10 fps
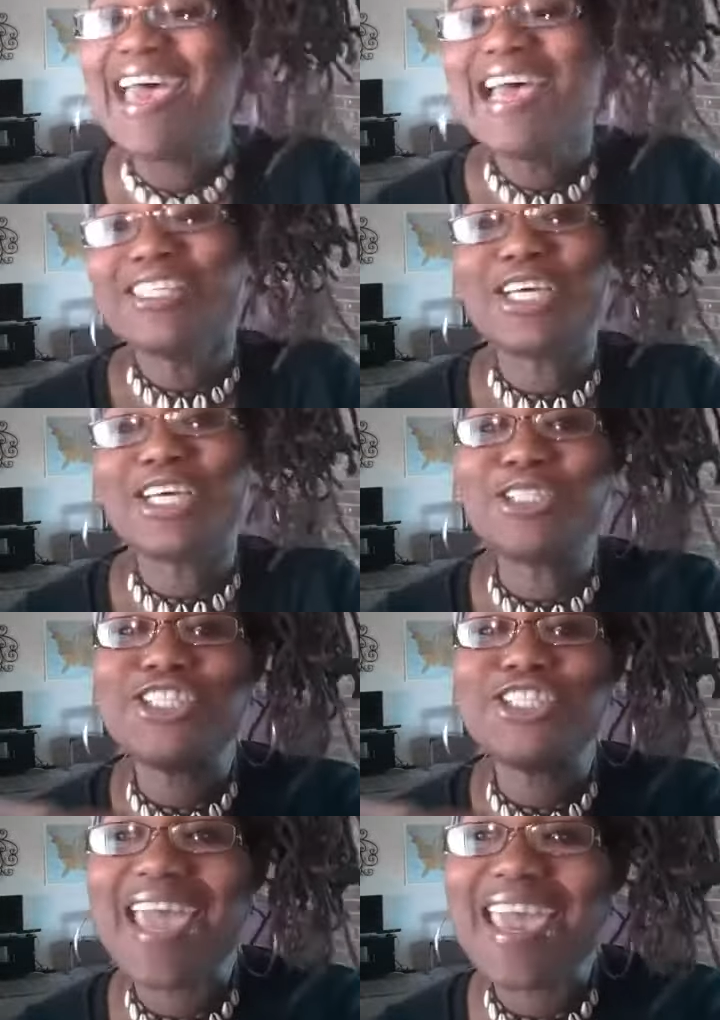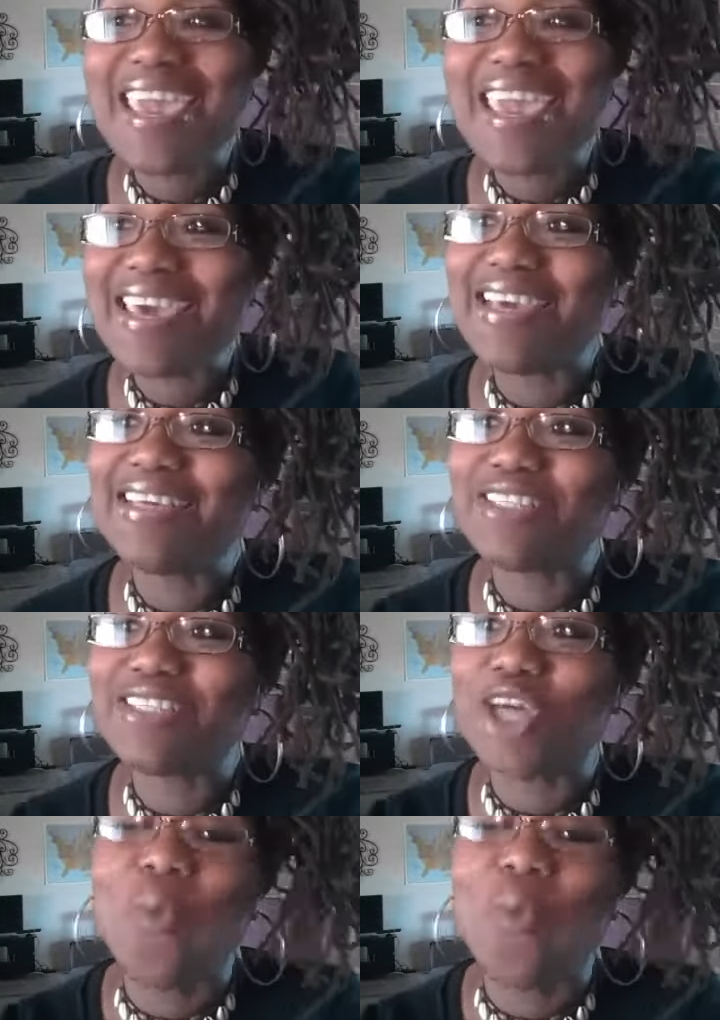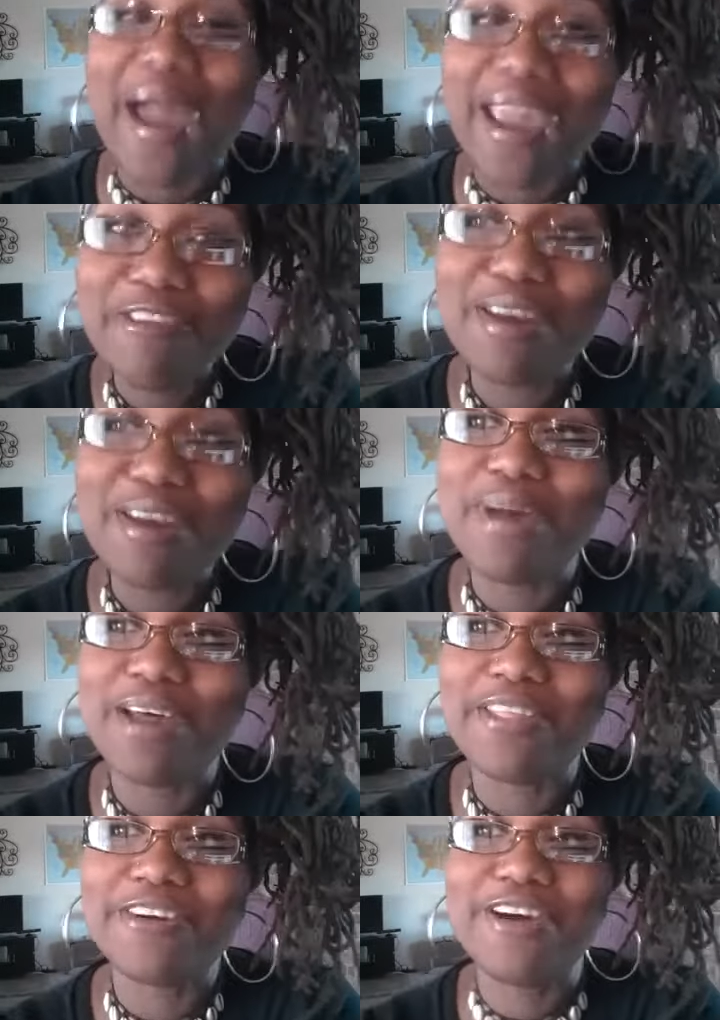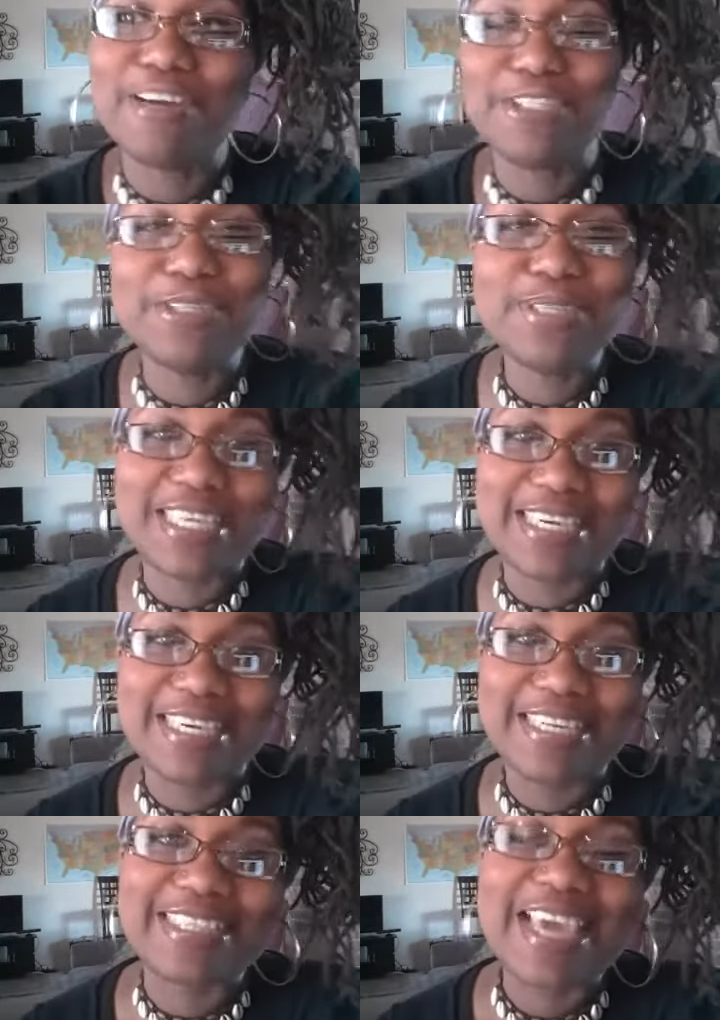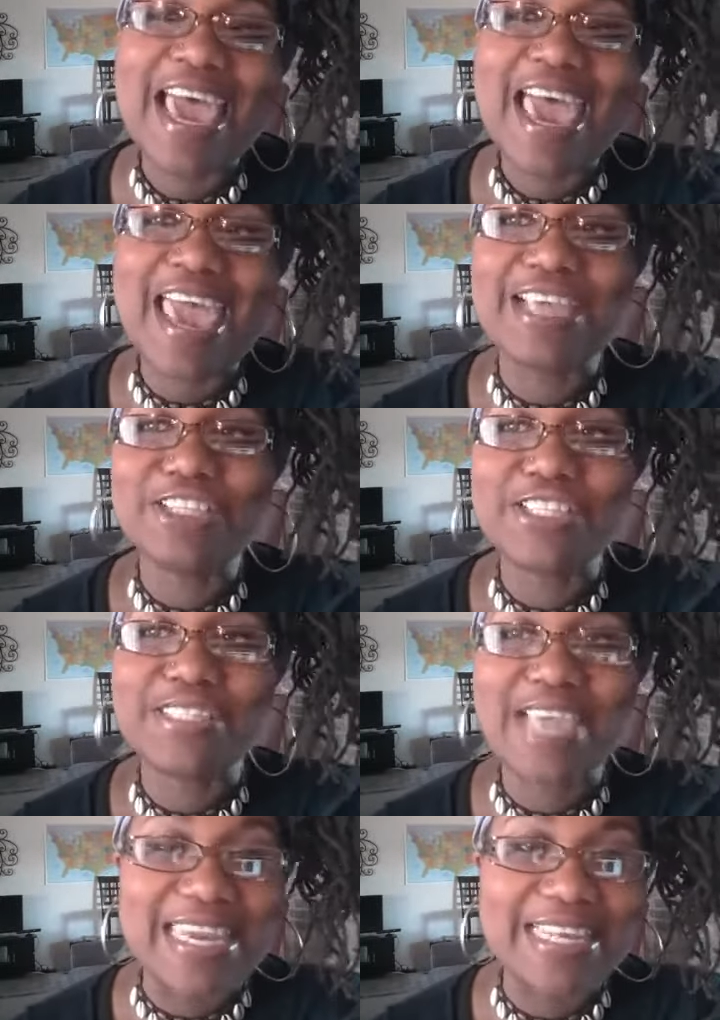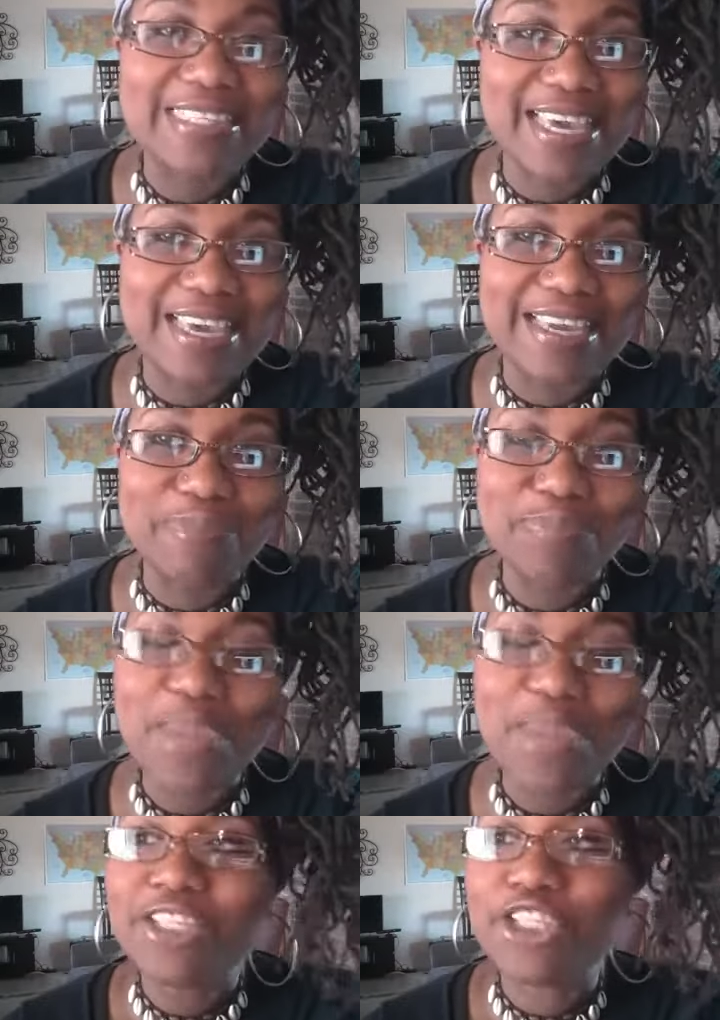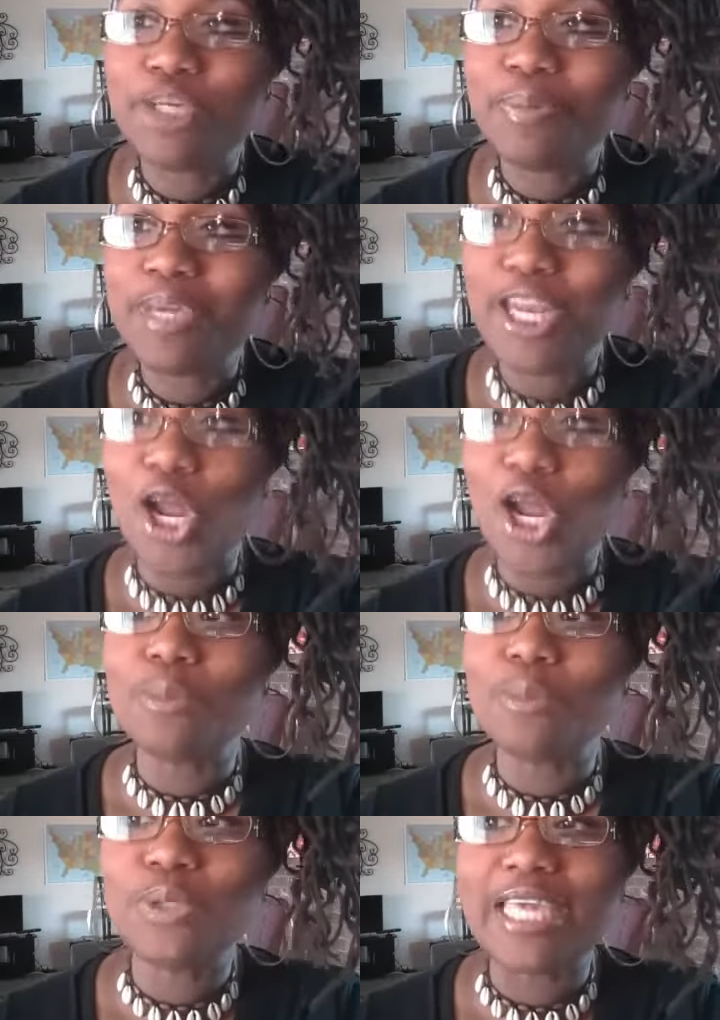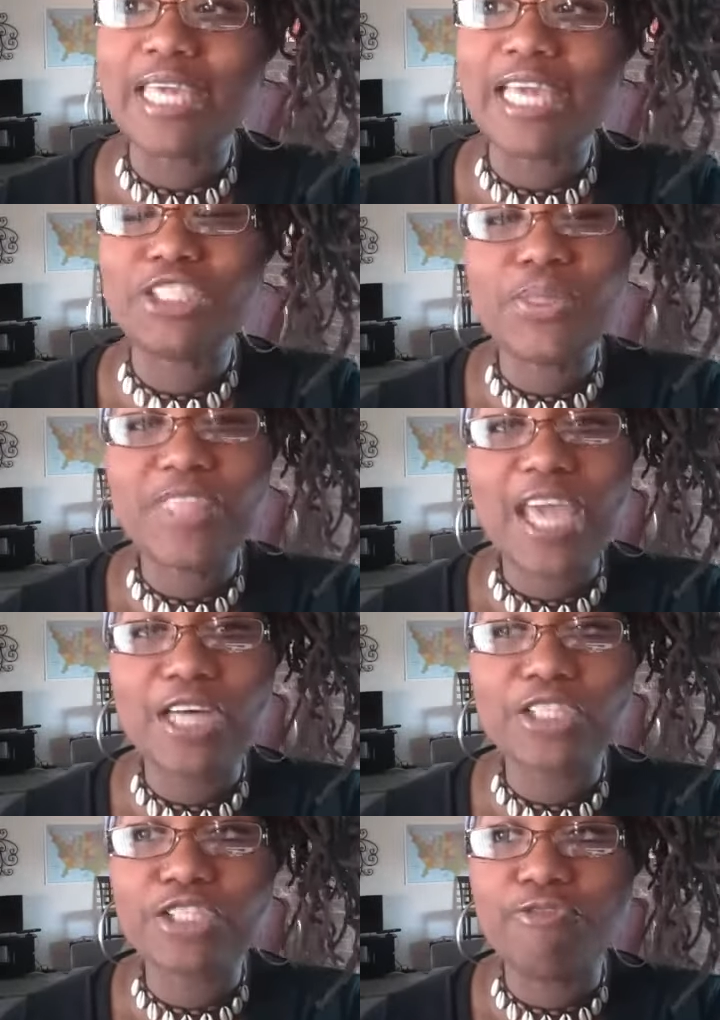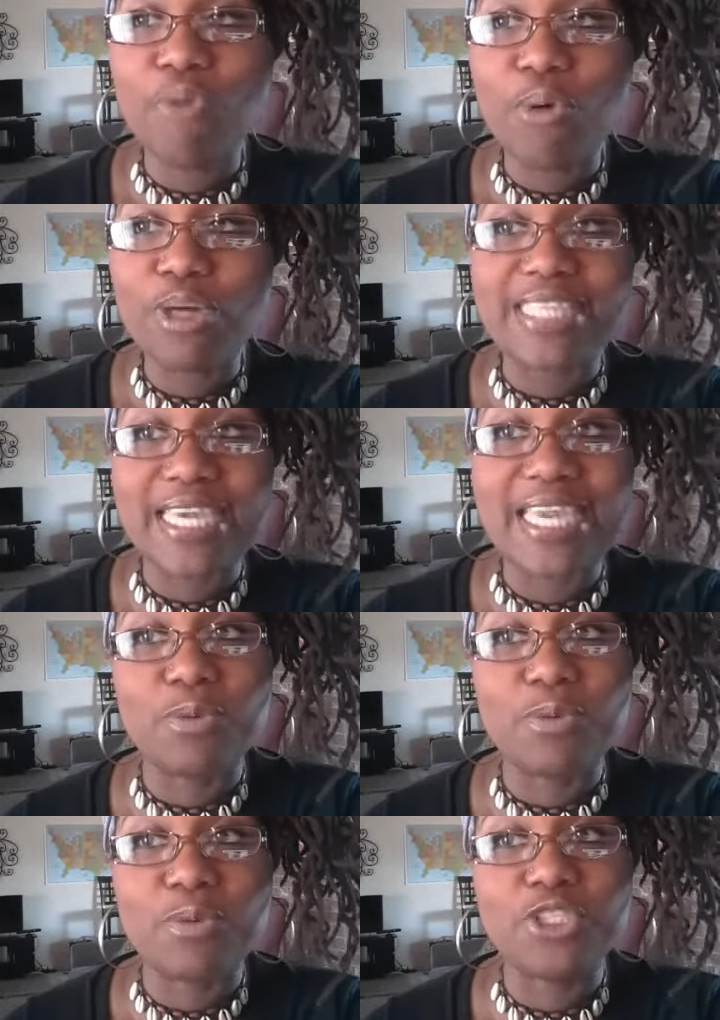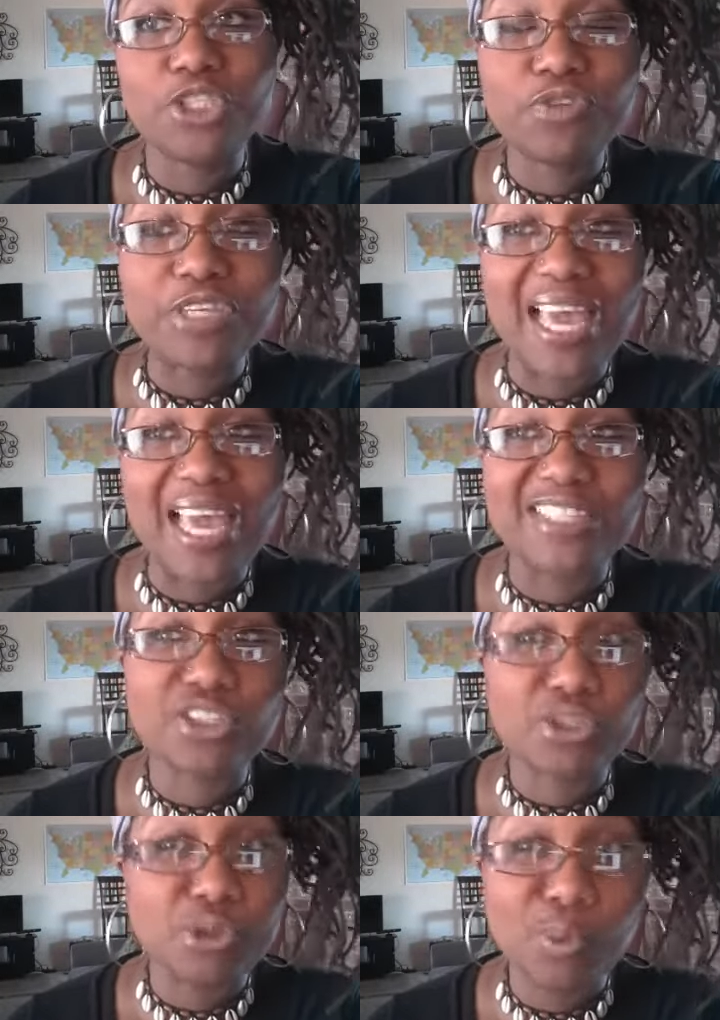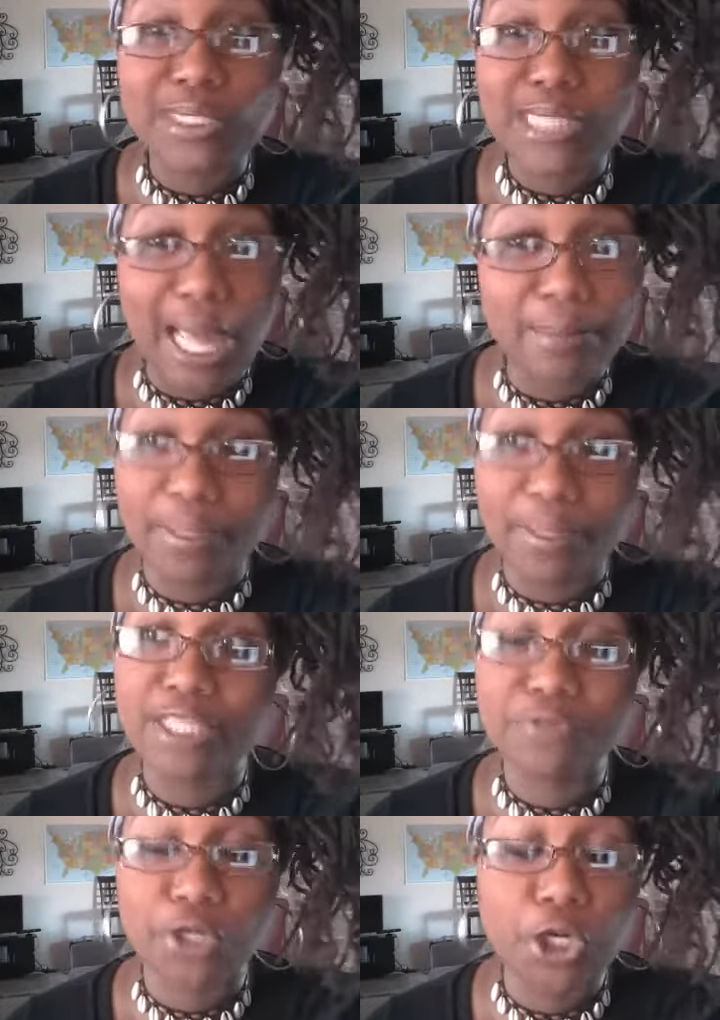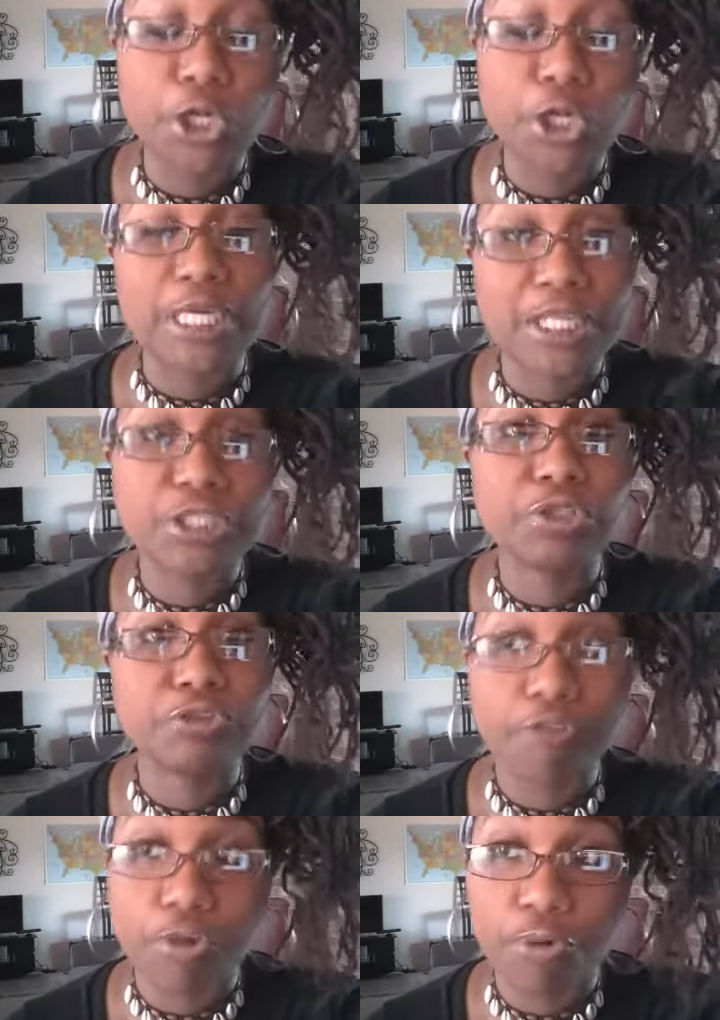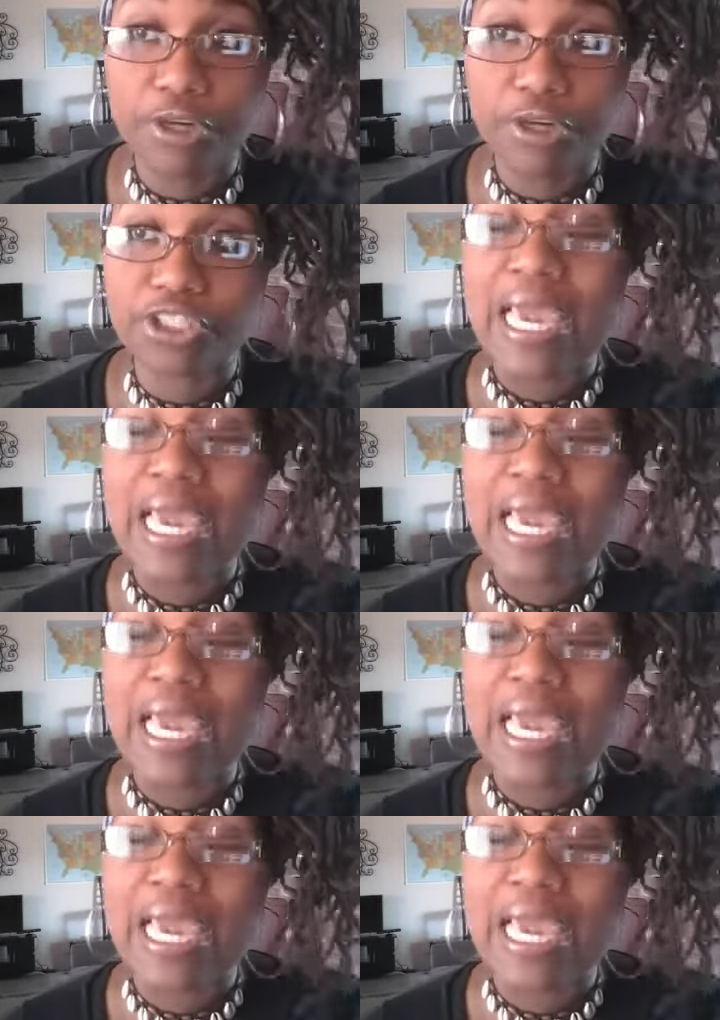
So Shay is a wife and a mother of two kids, ages 8 and 10. She began homeschooling in 2014 when she realized school was not the place for her kids to flourish.